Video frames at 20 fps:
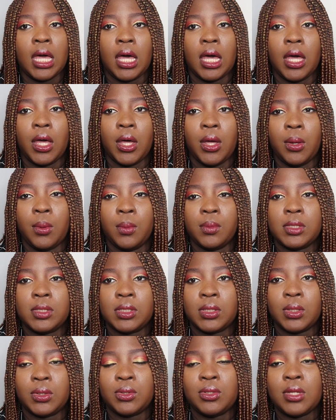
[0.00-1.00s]

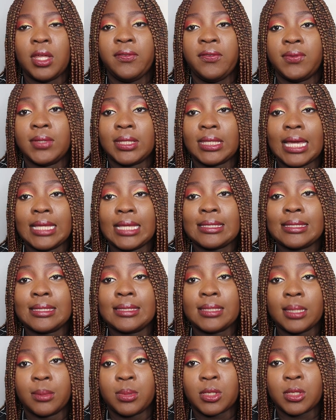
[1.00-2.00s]
So do not forget to
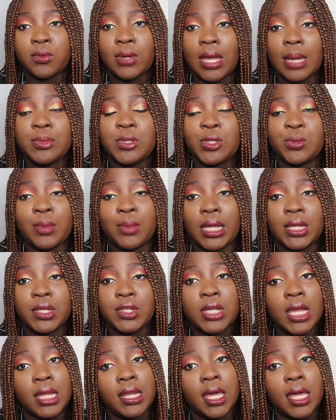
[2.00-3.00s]
subscribe to my
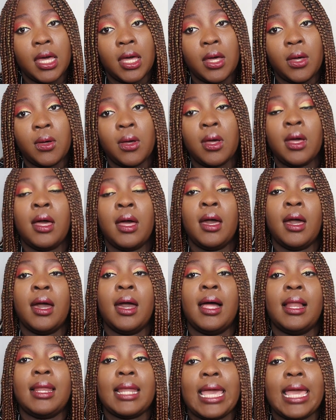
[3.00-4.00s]
channel,
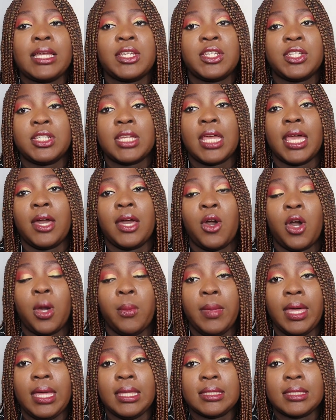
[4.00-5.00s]
like, share,
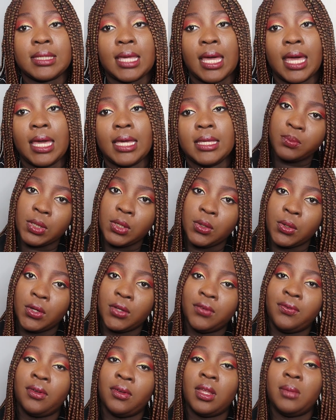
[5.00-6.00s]
comment, guys,
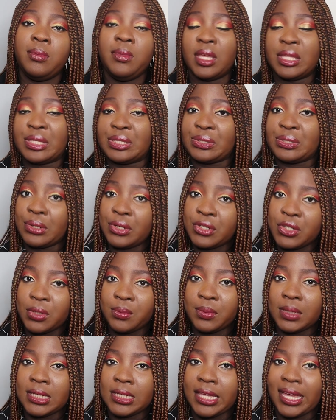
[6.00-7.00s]
below, follow me on
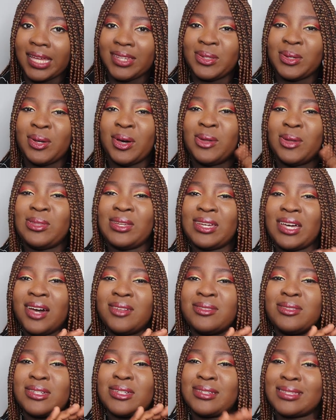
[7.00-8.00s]
social media, do all
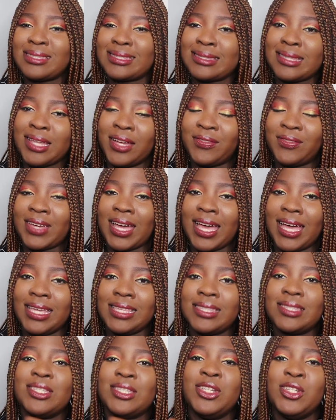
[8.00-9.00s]
the good stuff,
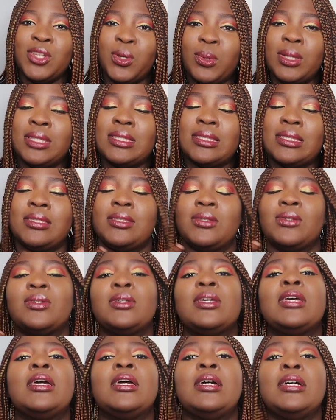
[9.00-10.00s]
guys. You know what to
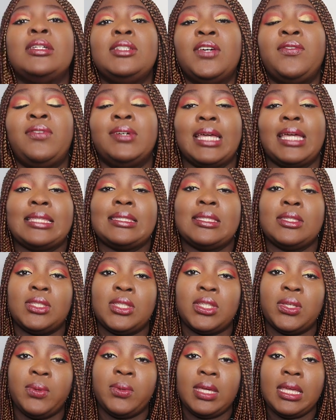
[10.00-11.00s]
do, don't forget
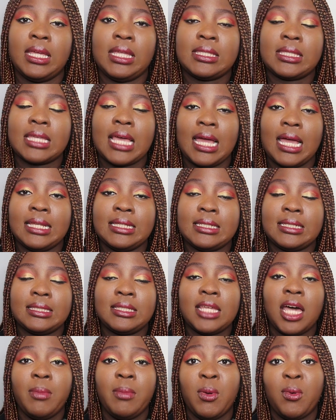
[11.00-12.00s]
to do it, and
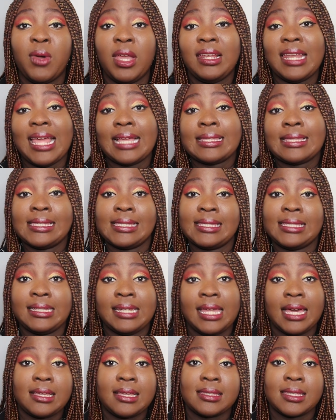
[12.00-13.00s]
tell me what you like to see
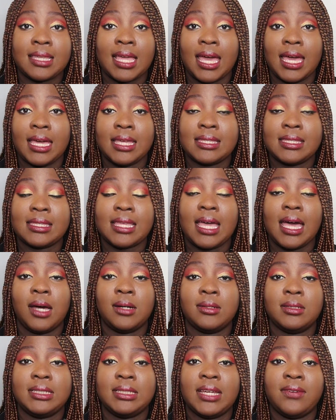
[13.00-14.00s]
next, guys.
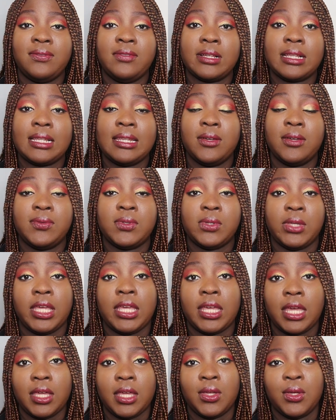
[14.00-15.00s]
I would definitely love to
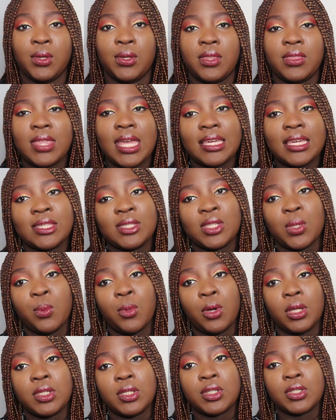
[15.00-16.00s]
hear you. Thank you so
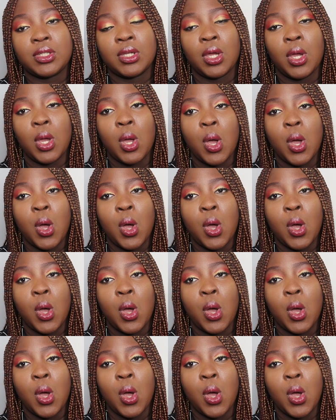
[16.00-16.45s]
much.